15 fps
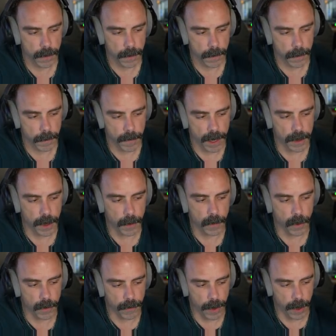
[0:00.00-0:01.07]
my number
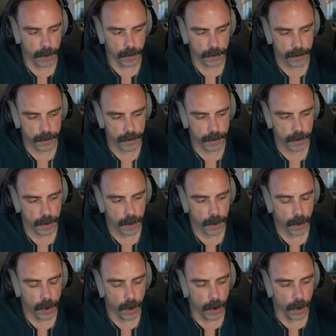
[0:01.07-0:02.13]
of hosts
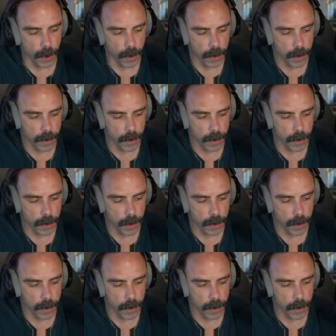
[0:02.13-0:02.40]
are